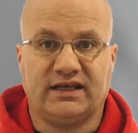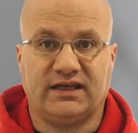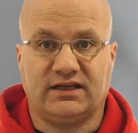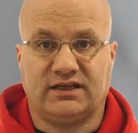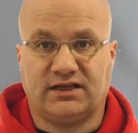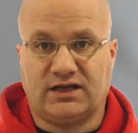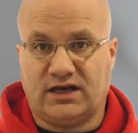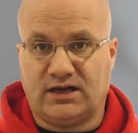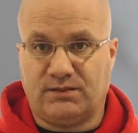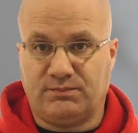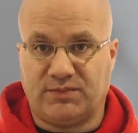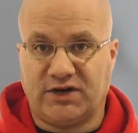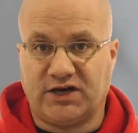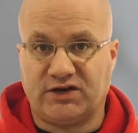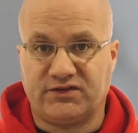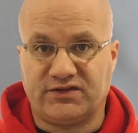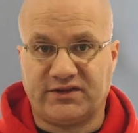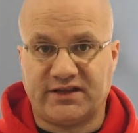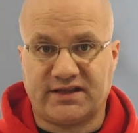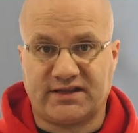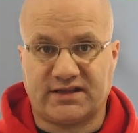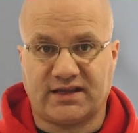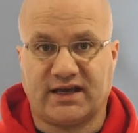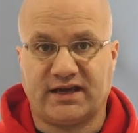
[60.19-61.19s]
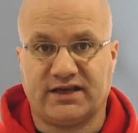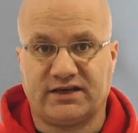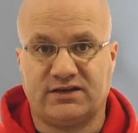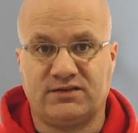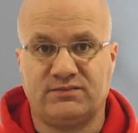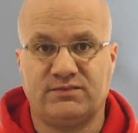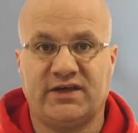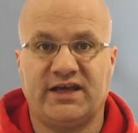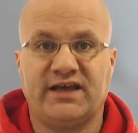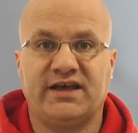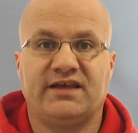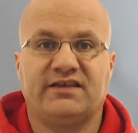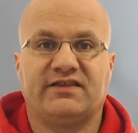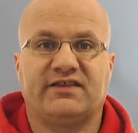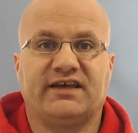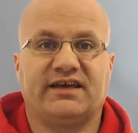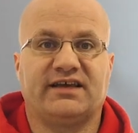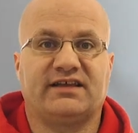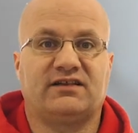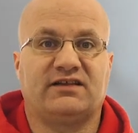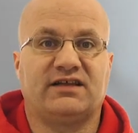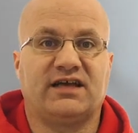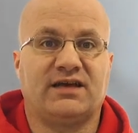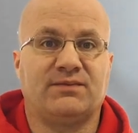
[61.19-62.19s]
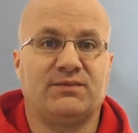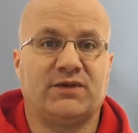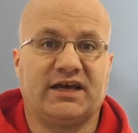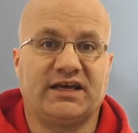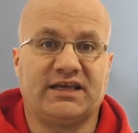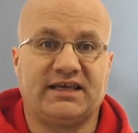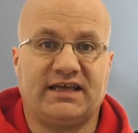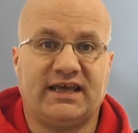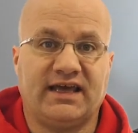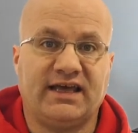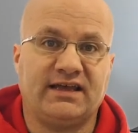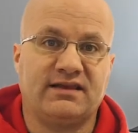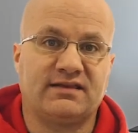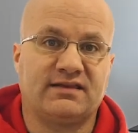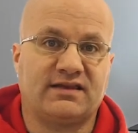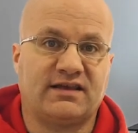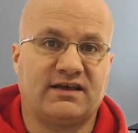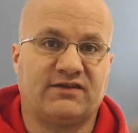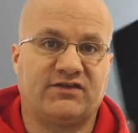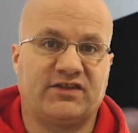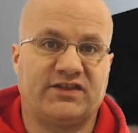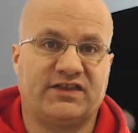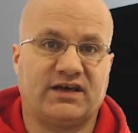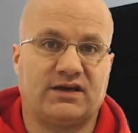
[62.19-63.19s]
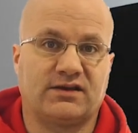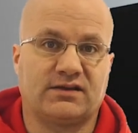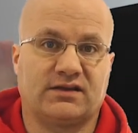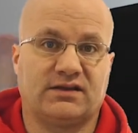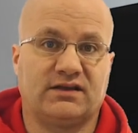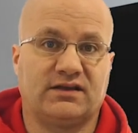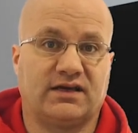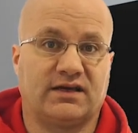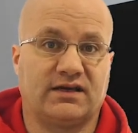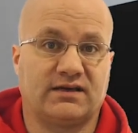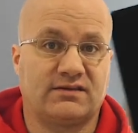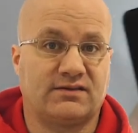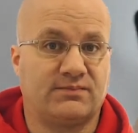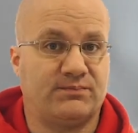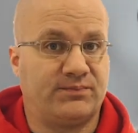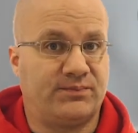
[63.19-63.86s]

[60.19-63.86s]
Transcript: in About This Item, they claim again 7,000 lux,